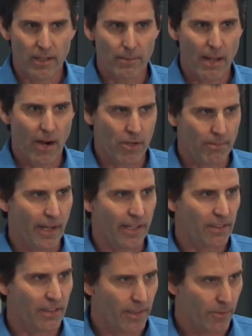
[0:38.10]
all powered by
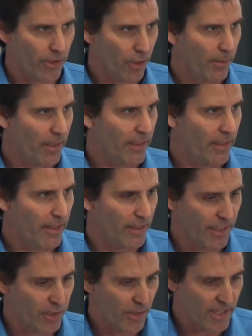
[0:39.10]
clean renewable
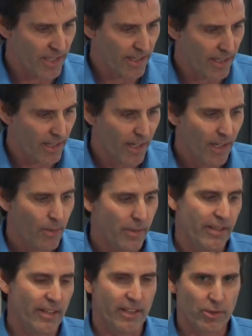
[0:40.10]
electricity, where
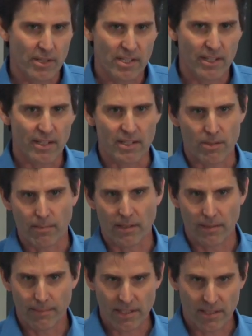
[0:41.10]
the electricity is
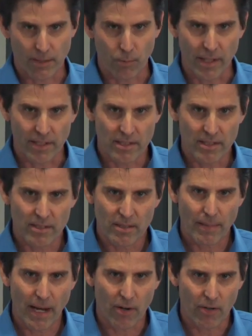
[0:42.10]
basically wind
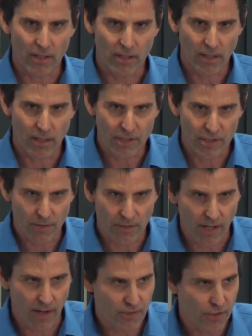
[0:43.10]
power, onshore
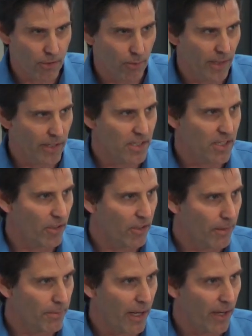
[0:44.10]
and offshore wind,
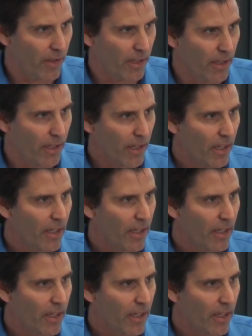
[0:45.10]
solar power